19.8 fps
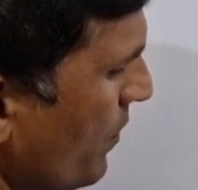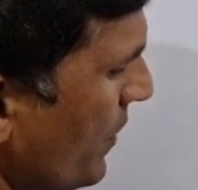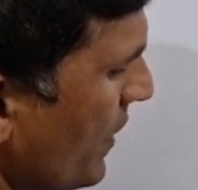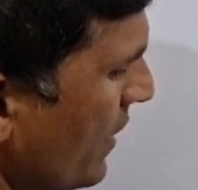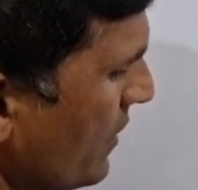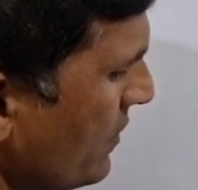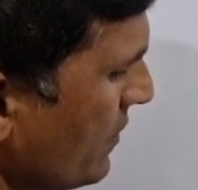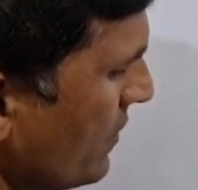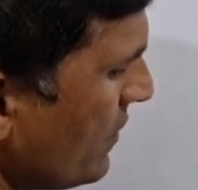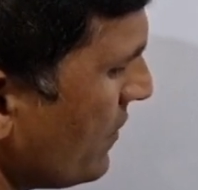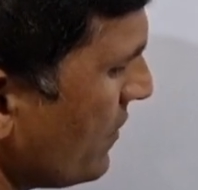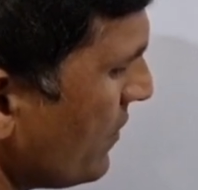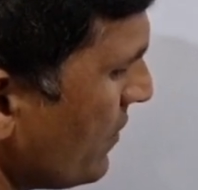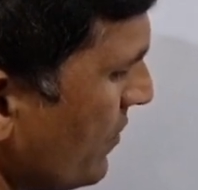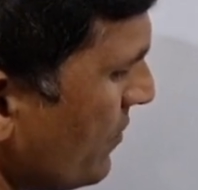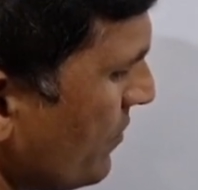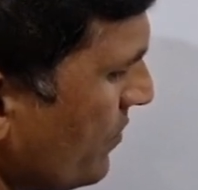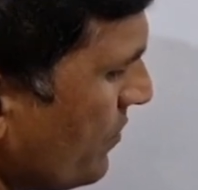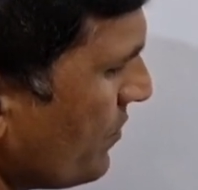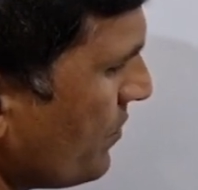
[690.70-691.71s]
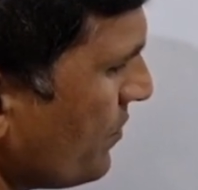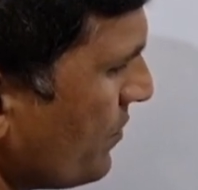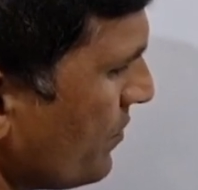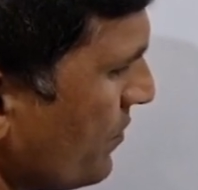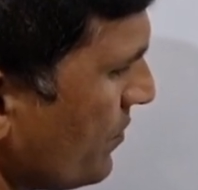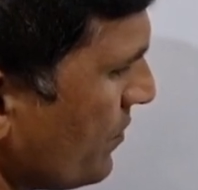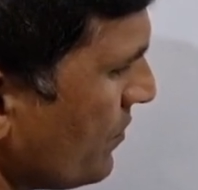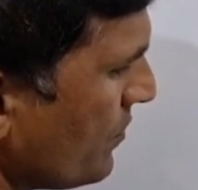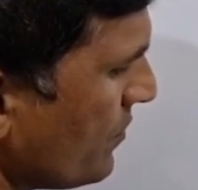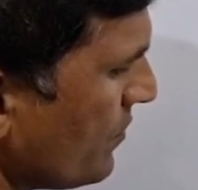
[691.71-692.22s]
plus
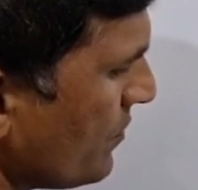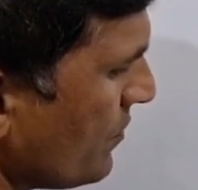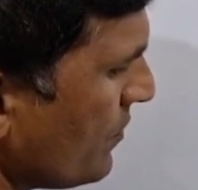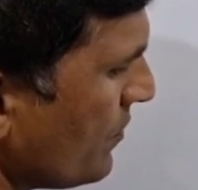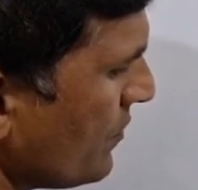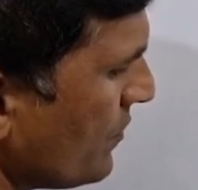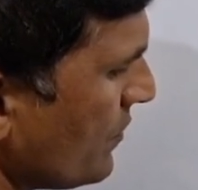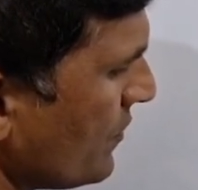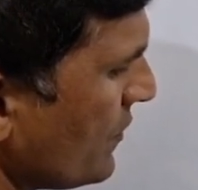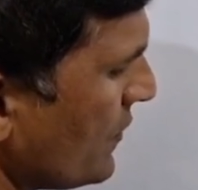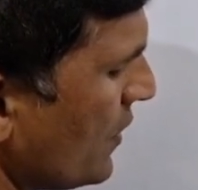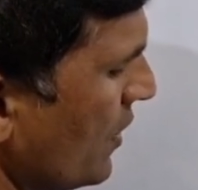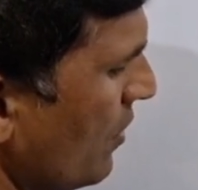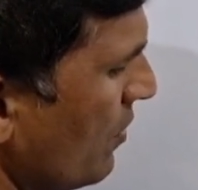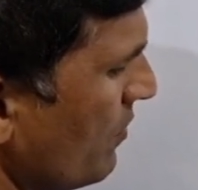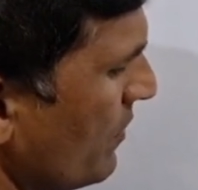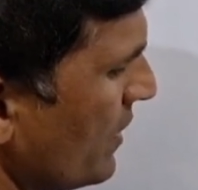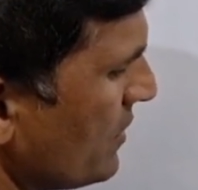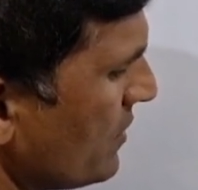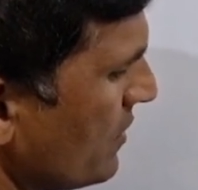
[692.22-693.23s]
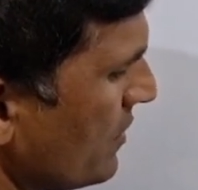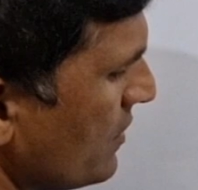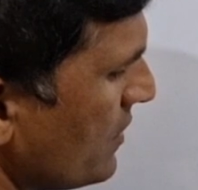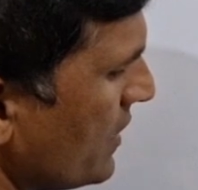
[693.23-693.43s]
how much?